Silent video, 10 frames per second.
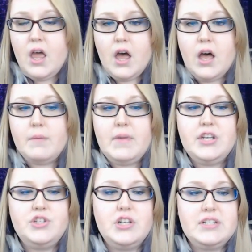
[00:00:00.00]
Um,
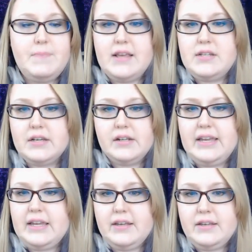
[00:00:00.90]
it's just
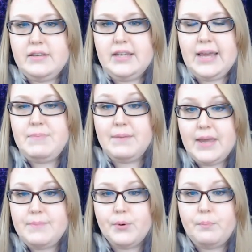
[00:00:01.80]
basically keeping
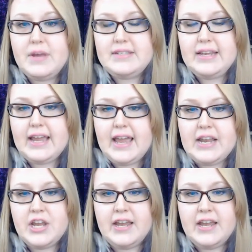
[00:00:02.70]
people busy and,